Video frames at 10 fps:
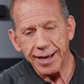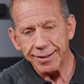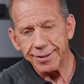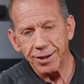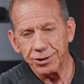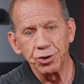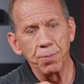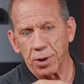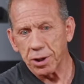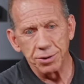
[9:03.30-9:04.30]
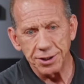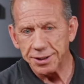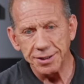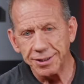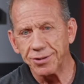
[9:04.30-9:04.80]
at, you know super close
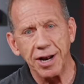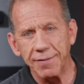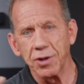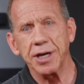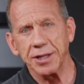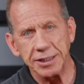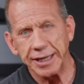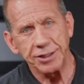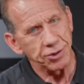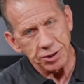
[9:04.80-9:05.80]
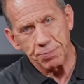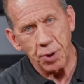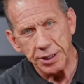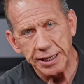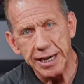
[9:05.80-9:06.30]
distances, you're not even looking at the sights; you're just
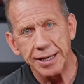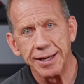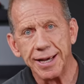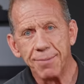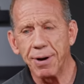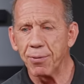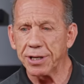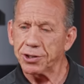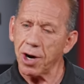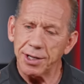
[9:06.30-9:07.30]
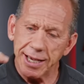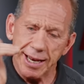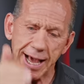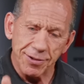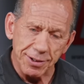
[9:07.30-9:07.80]
pointing the gun. But when you start to
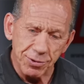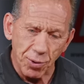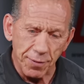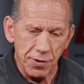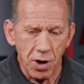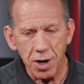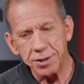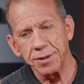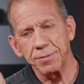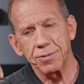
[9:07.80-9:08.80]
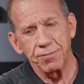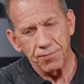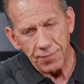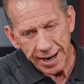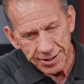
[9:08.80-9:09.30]
get out to 12 yards and the
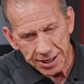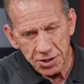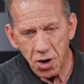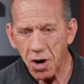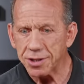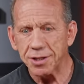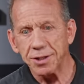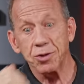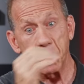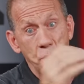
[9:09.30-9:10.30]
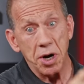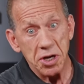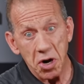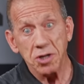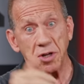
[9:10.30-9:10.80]
18 yards and the 20
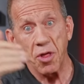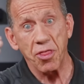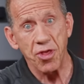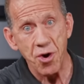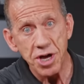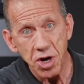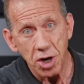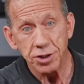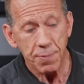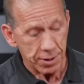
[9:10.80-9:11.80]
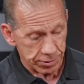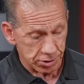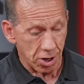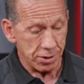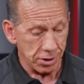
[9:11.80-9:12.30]
yards and the 30 yards, you better
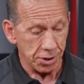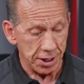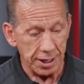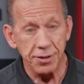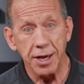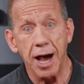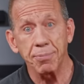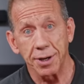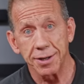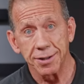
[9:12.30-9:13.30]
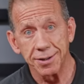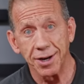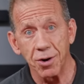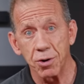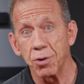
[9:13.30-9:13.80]
start looking at the optic, you
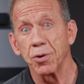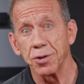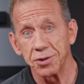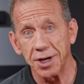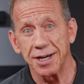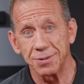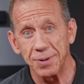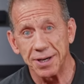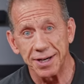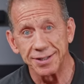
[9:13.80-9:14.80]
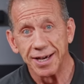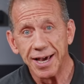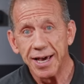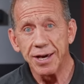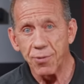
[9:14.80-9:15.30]
know, or, or your sights because
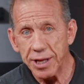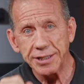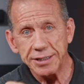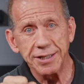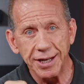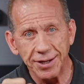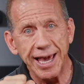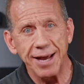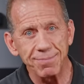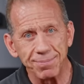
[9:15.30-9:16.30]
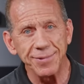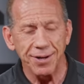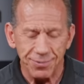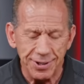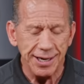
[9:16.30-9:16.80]
you really just, you know, can't, you
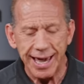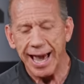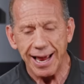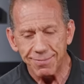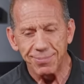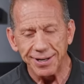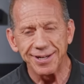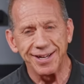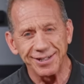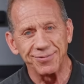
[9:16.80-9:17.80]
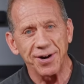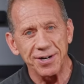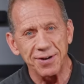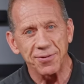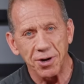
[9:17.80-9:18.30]
know, well, you can, but it's very
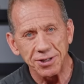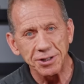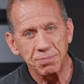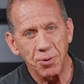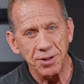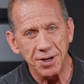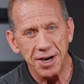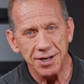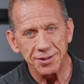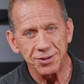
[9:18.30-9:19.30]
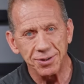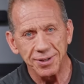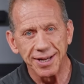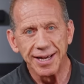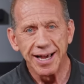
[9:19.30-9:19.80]
difficult to just point the gun and shoot.
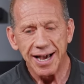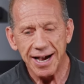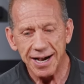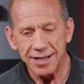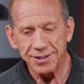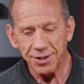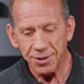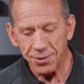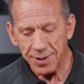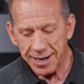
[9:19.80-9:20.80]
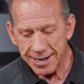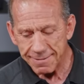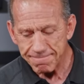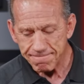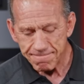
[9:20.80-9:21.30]
Uh, so,
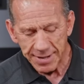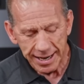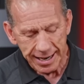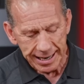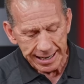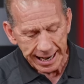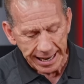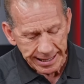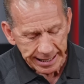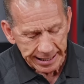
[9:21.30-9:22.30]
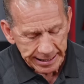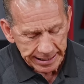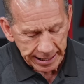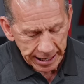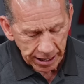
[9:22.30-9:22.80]
um, uh, I
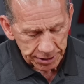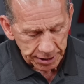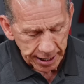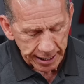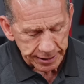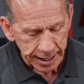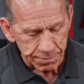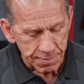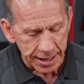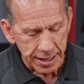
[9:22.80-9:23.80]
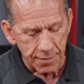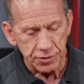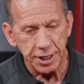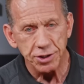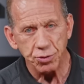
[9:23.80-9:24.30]
think that Holosun has had many
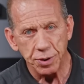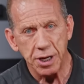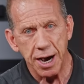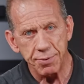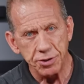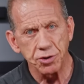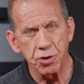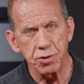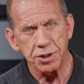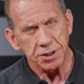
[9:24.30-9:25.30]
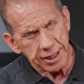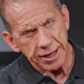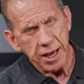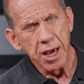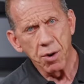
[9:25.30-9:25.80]
conversations with competition shooters and
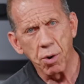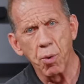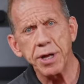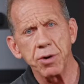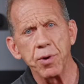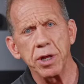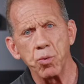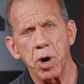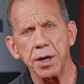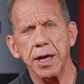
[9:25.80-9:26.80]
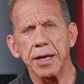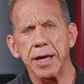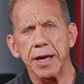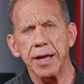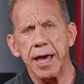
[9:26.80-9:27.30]
saying, well, what do you really want and,
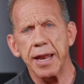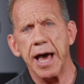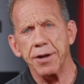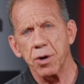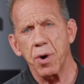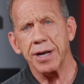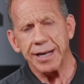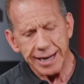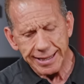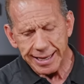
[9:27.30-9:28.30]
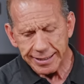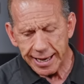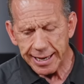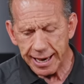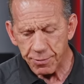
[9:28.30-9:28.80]
and, and how do you want it? And I think
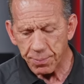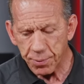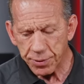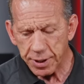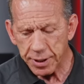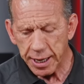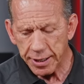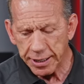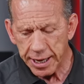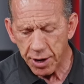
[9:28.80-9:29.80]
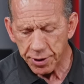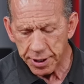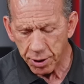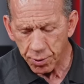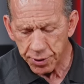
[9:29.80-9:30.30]
they came up with it and they nailed it
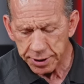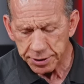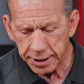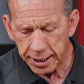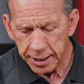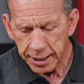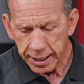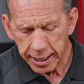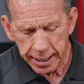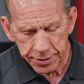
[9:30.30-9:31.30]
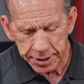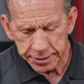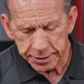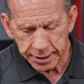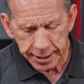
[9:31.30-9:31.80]
here with this, uh, uh,
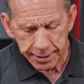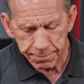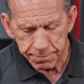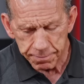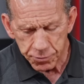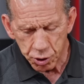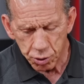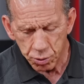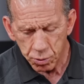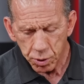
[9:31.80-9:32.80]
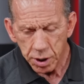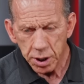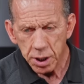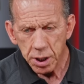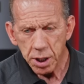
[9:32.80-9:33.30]
this uh, new
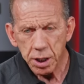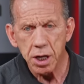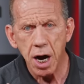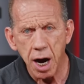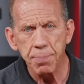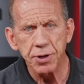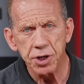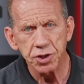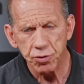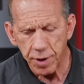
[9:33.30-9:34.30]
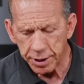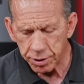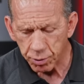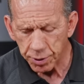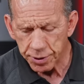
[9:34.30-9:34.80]
competition
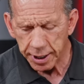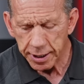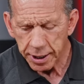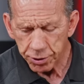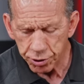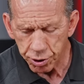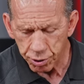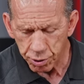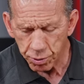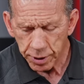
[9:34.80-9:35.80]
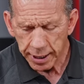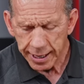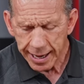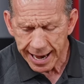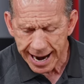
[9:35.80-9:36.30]
reticle with a 2,
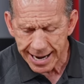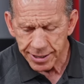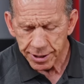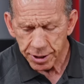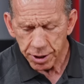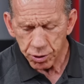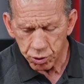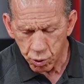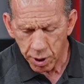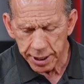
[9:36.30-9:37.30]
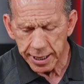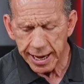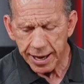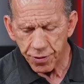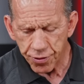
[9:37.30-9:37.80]
8, 20,
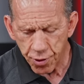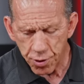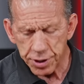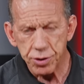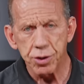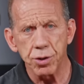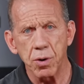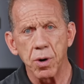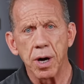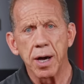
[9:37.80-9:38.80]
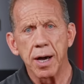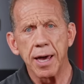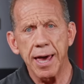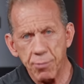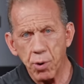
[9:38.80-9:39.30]
and 32
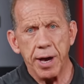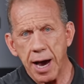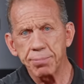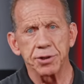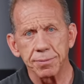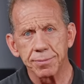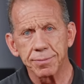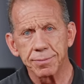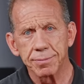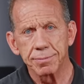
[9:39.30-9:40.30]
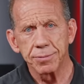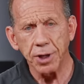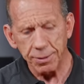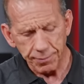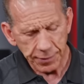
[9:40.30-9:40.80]
MOA option. So,